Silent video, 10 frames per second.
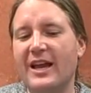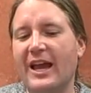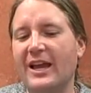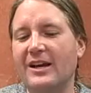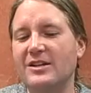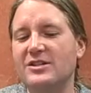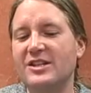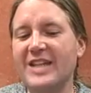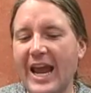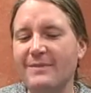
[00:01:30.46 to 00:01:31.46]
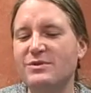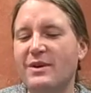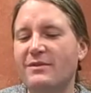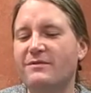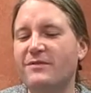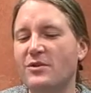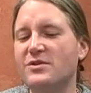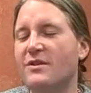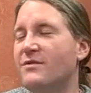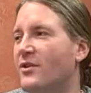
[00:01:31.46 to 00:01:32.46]
and the Thames River froze
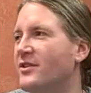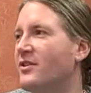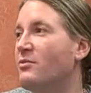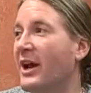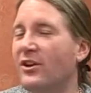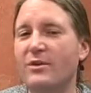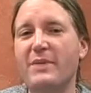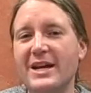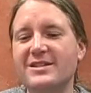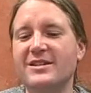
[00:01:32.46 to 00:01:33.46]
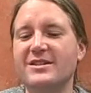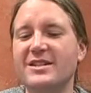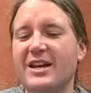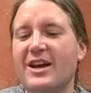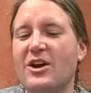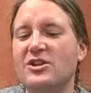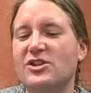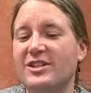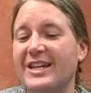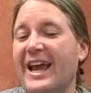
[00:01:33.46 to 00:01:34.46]
over on a regular basis,
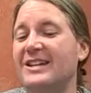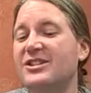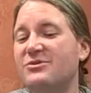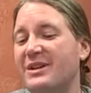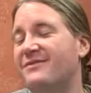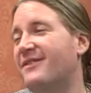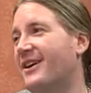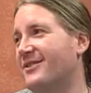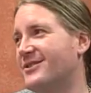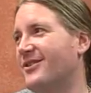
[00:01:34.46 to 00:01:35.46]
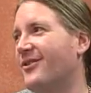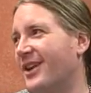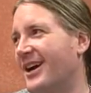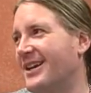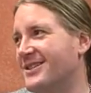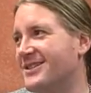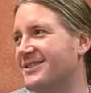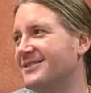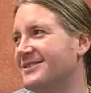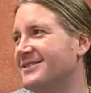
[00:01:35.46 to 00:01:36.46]
so that they had street fairs on the
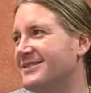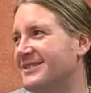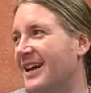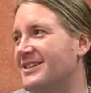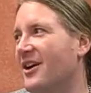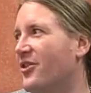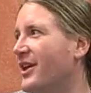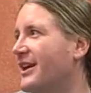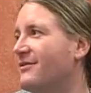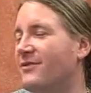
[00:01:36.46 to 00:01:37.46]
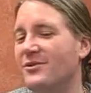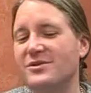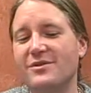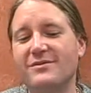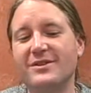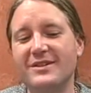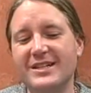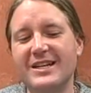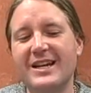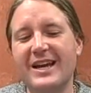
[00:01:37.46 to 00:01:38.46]
ice. That's how thick it froze over.
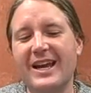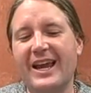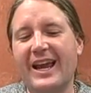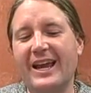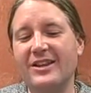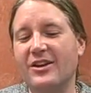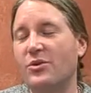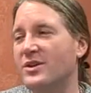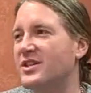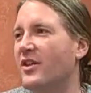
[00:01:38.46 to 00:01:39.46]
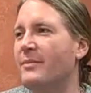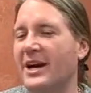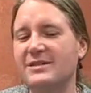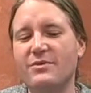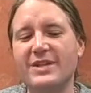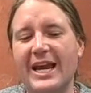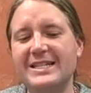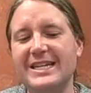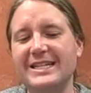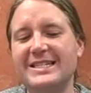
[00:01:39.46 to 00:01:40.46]
And then, of course, the other maximum was
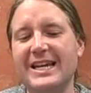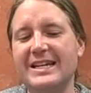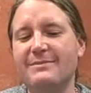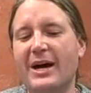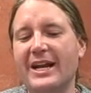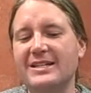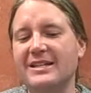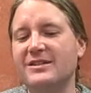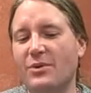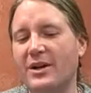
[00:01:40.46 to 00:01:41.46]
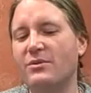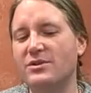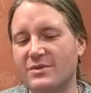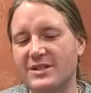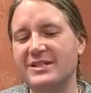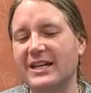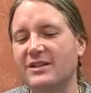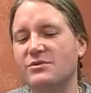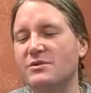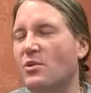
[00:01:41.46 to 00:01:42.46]
1810 to about 1820, which was
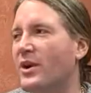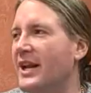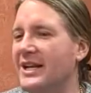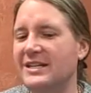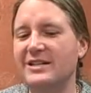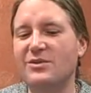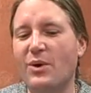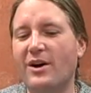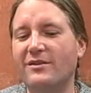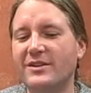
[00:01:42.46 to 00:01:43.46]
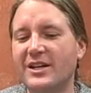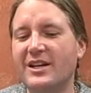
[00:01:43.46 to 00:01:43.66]
Dickens was born in 1812,